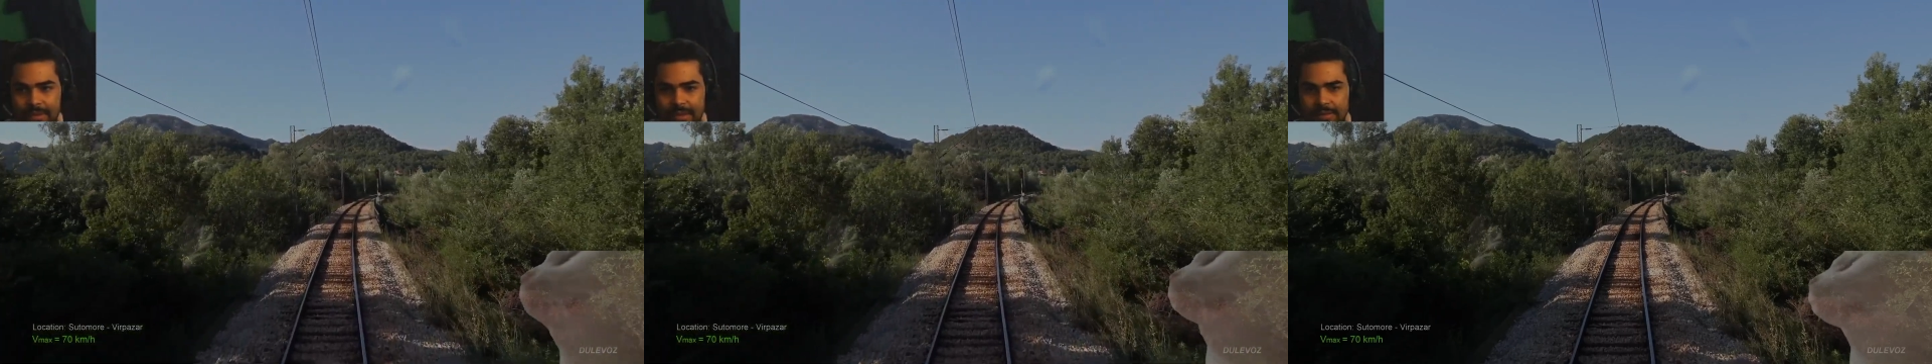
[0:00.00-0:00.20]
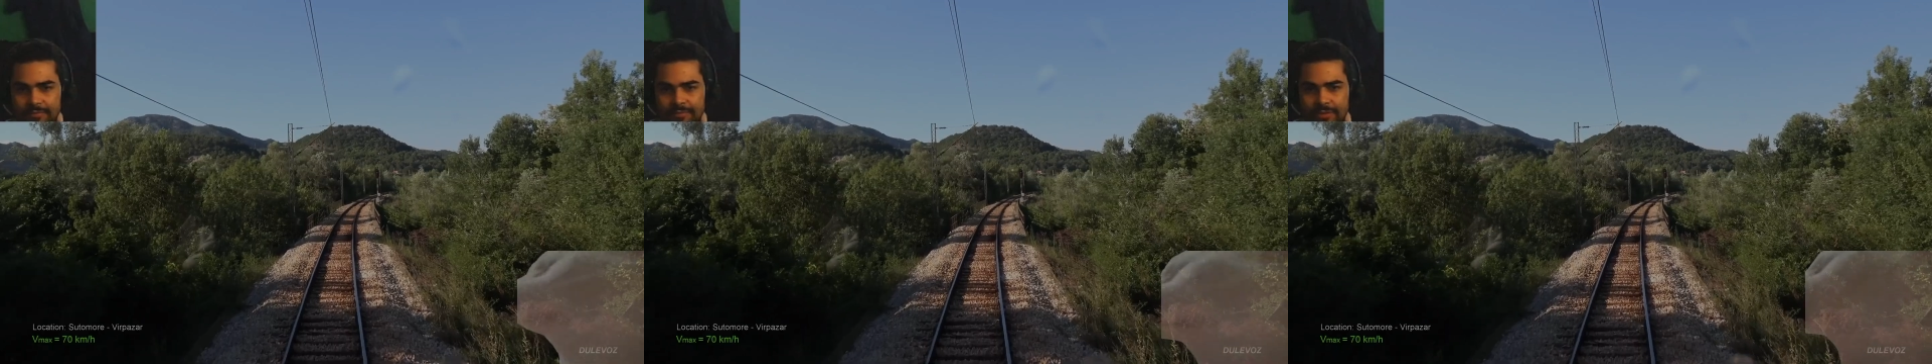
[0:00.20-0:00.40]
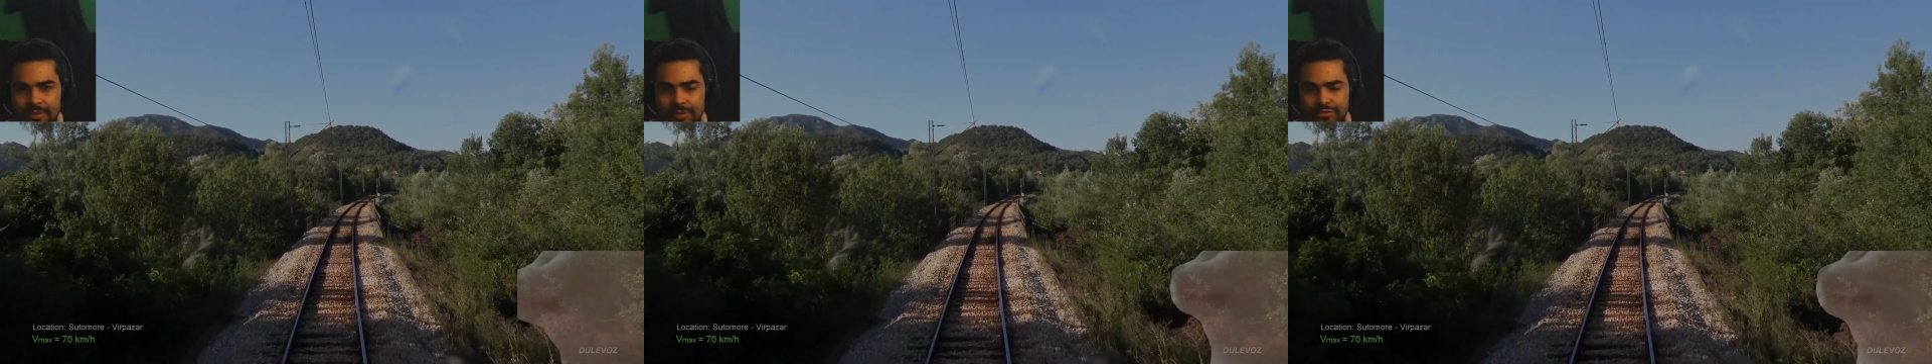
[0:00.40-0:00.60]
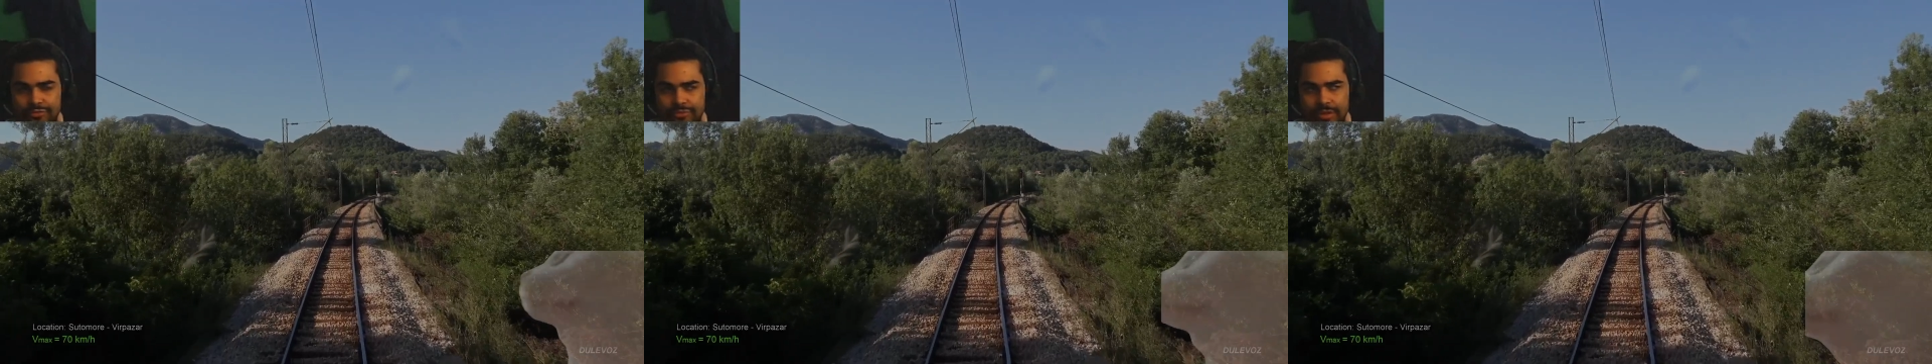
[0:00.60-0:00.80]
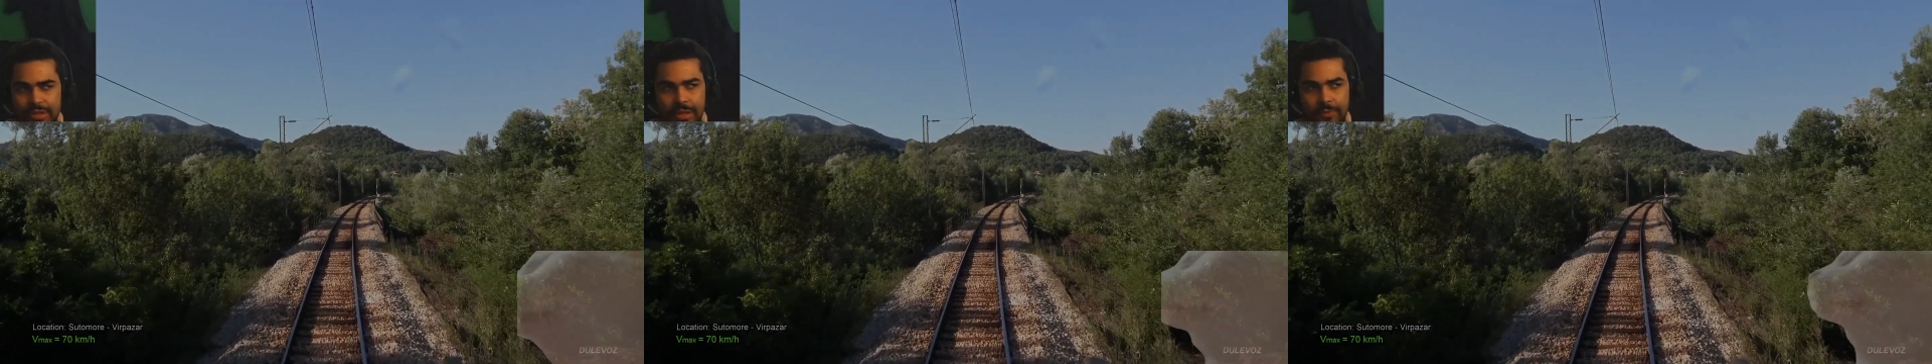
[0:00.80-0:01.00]
it
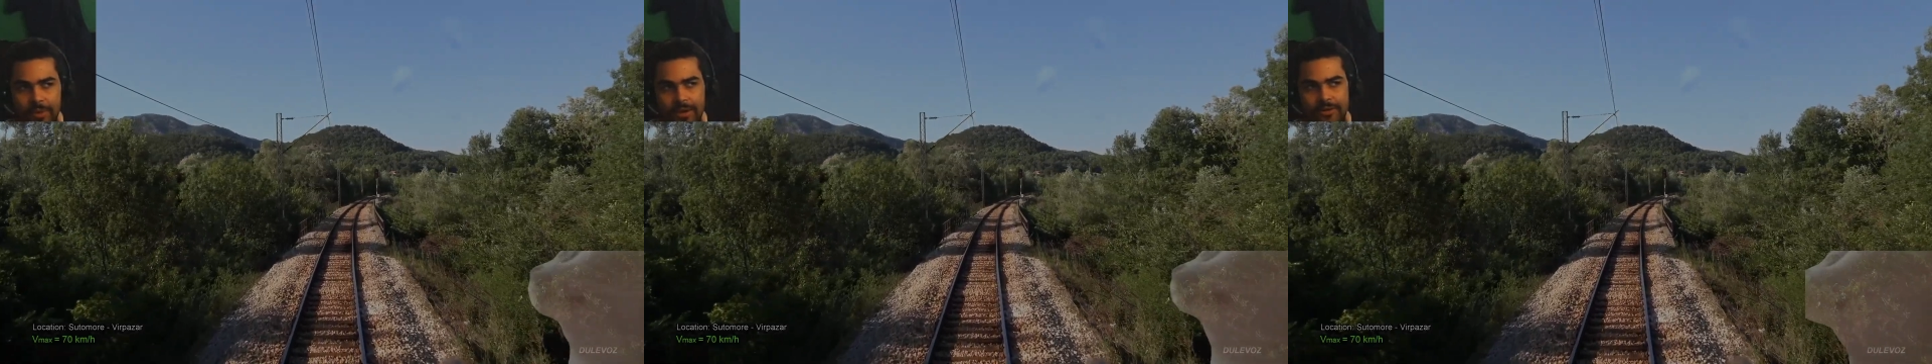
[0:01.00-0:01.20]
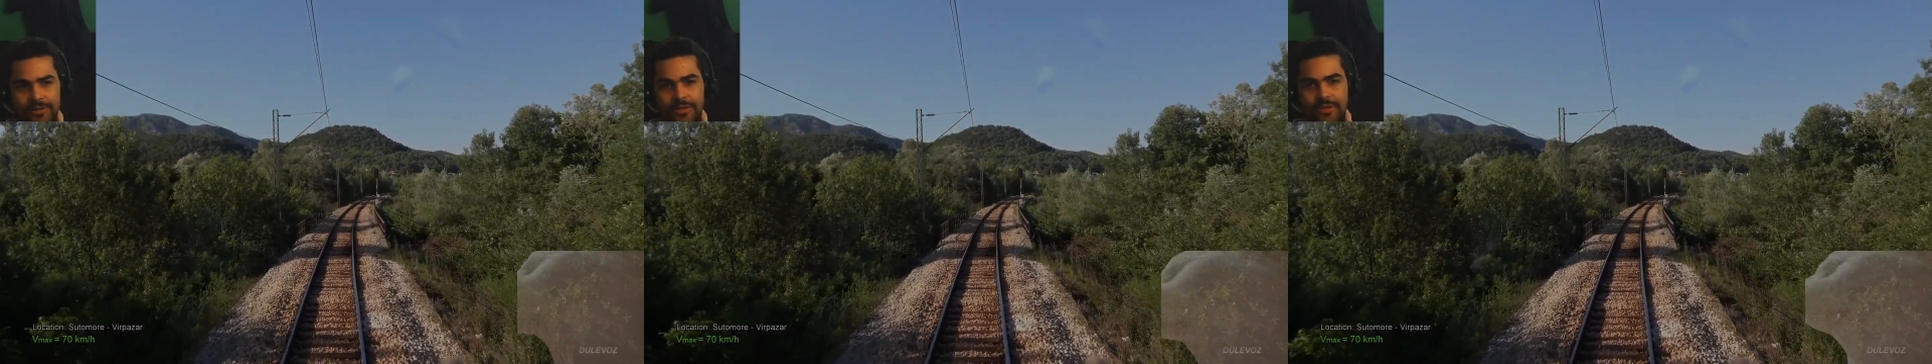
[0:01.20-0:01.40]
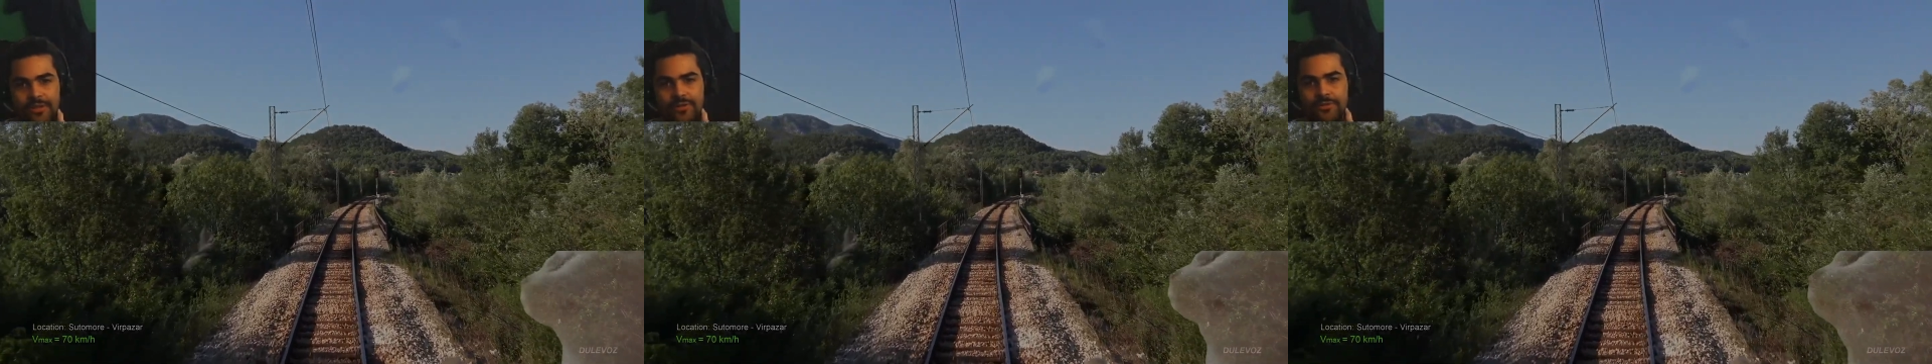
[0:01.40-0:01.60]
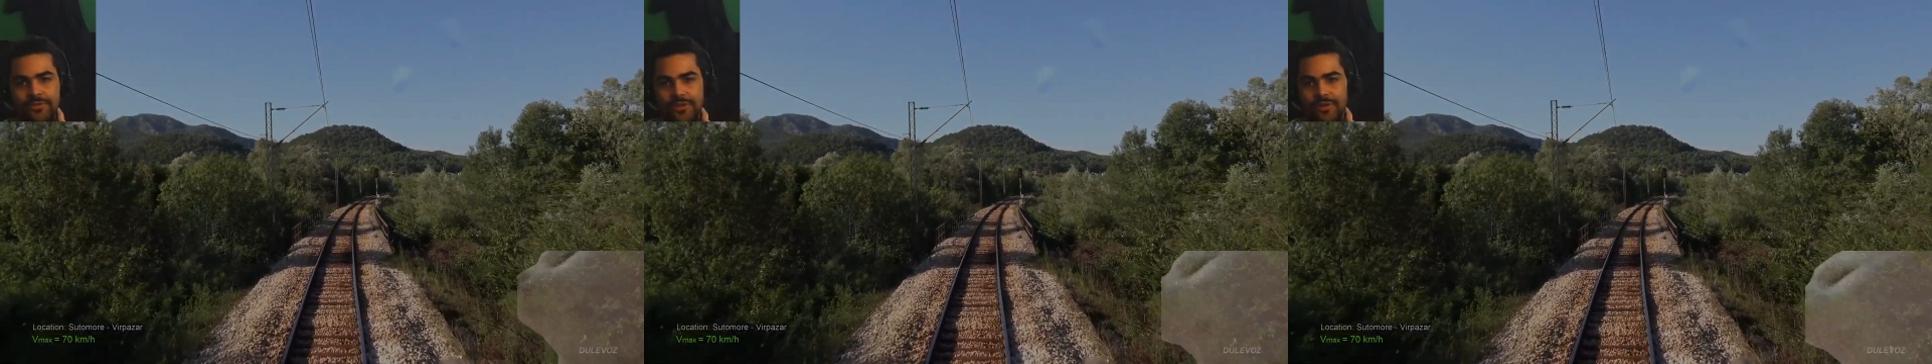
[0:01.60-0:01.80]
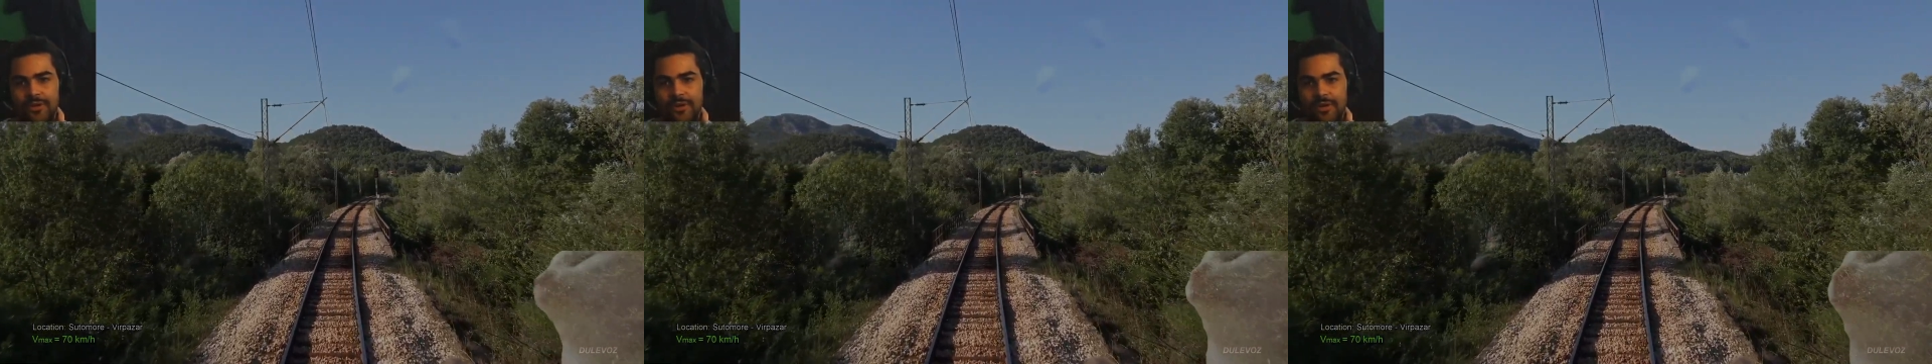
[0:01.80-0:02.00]
feels really weird to the
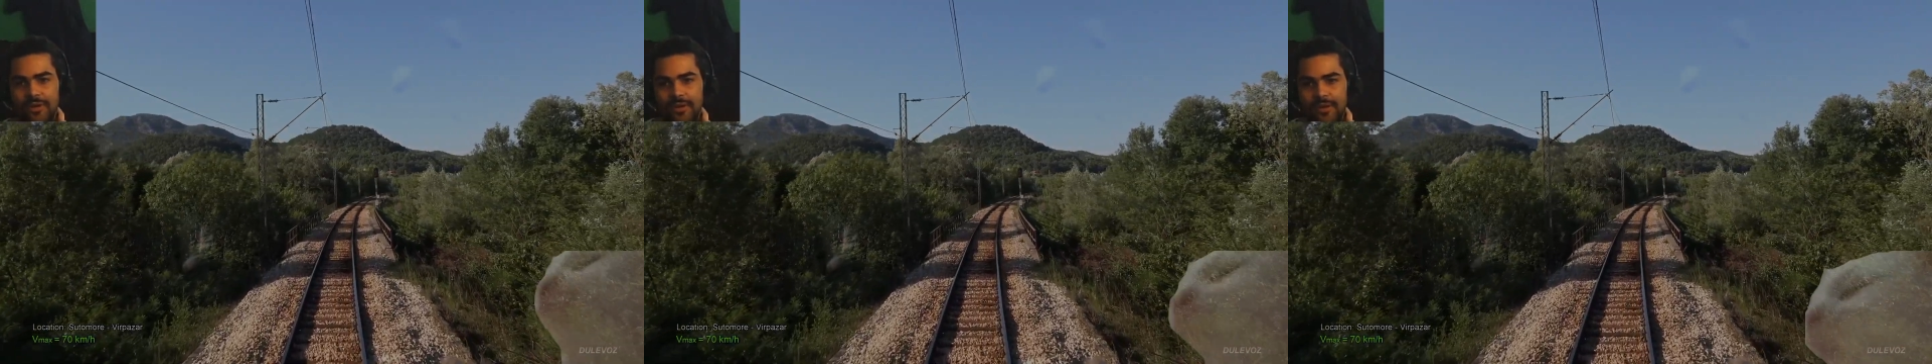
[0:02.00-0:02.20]
user